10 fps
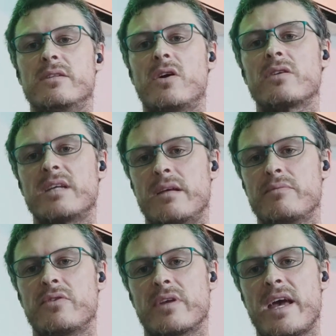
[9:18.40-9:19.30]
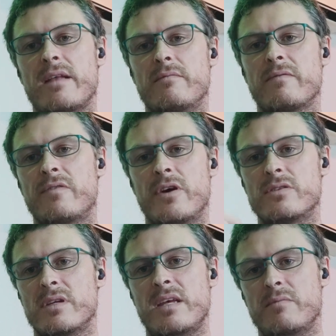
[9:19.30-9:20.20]
the doctor in Phuket referred
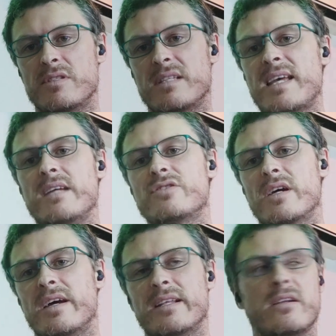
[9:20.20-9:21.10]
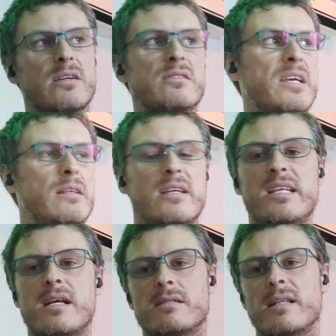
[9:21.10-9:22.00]
to him as a teacher, and then I see that he
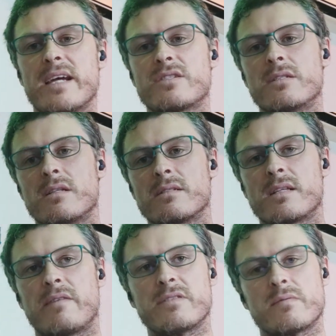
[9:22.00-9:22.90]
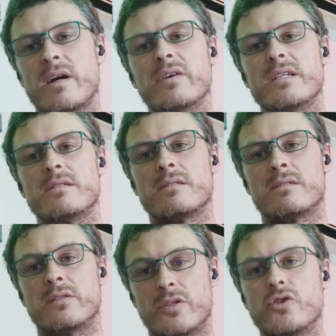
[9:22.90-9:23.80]
does lectures and stuff as well. He's
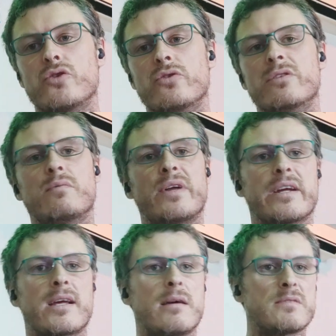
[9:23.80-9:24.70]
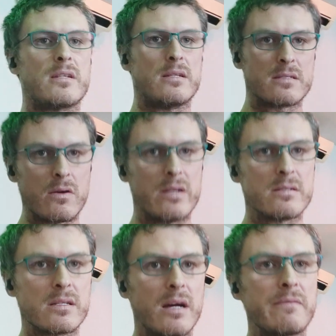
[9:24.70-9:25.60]
the dude when it comes to this kind of
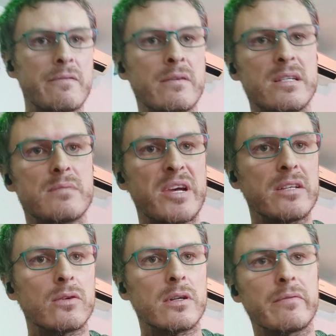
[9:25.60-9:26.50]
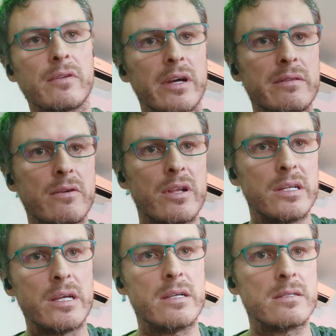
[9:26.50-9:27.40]
stuff. He's been doing it for 30
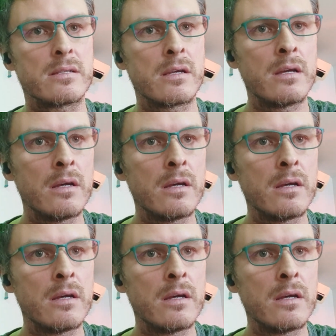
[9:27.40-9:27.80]
years.